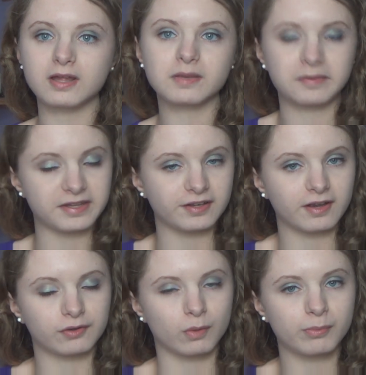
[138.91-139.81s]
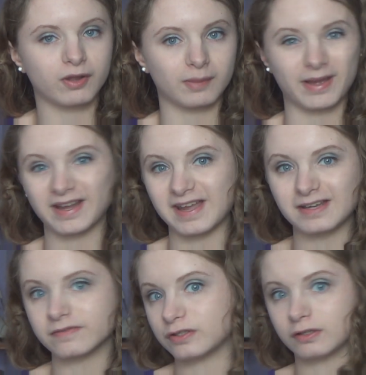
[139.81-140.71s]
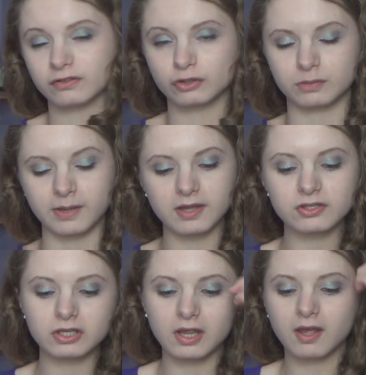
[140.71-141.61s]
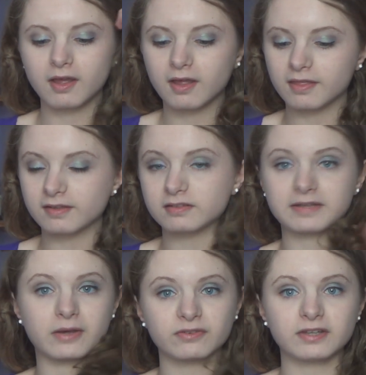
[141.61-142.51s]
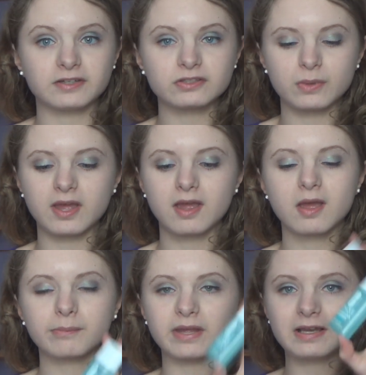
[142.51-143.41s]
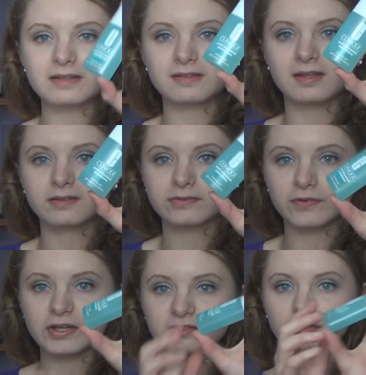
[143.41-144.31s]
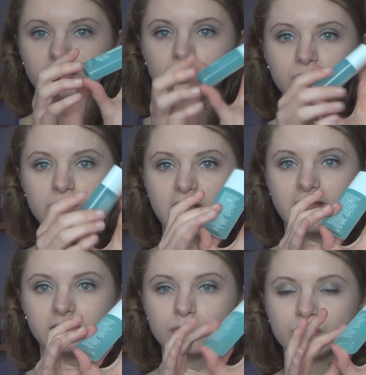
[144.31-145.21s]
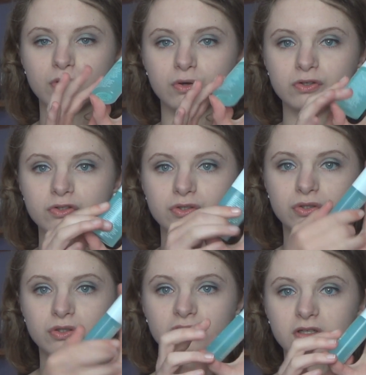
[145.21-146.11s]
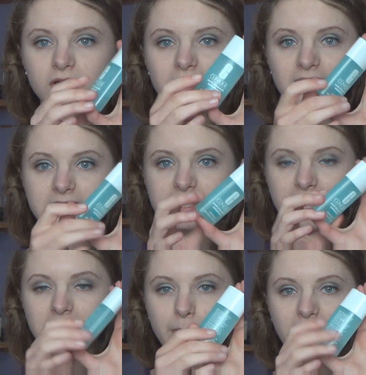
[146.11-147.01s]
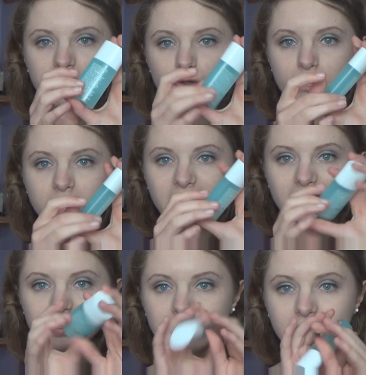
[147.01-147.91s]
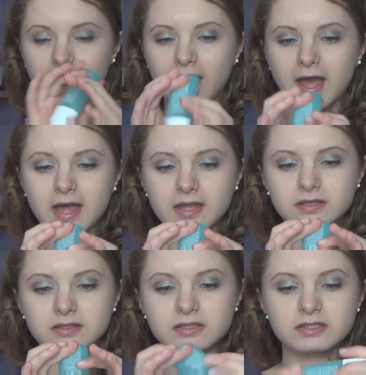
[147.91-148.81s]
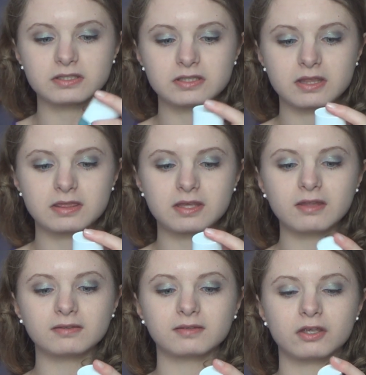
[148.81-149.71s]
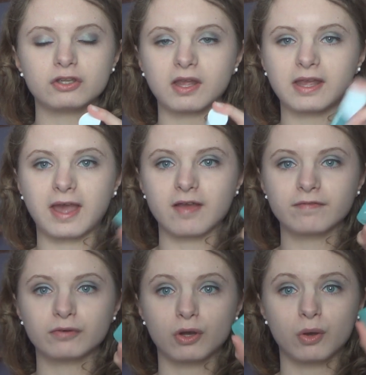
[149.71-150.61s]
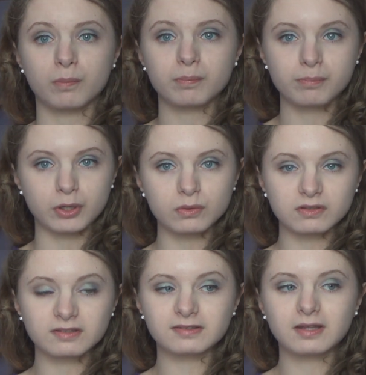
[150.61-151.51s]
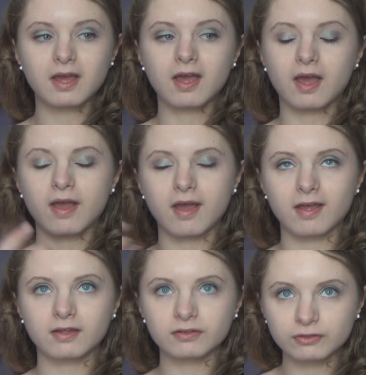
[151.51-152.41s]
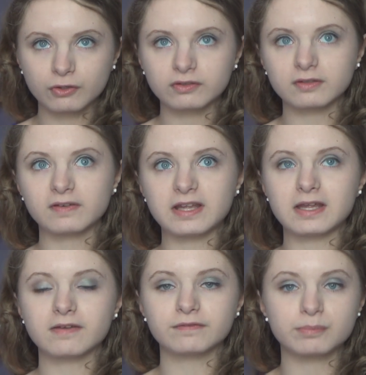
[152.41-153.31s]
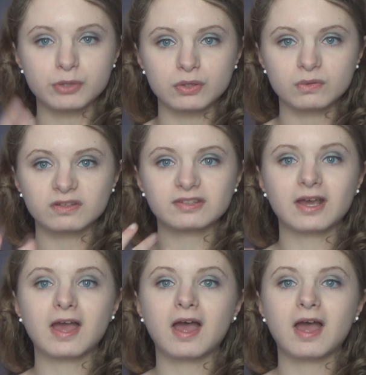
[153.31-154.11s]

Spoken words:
like, but then you cannot put it back in if you use too much. That's the downside to it, but at least it's very secure and it will not leak anywhere in your bag. And this you can get from Boots, exclusively for Boots.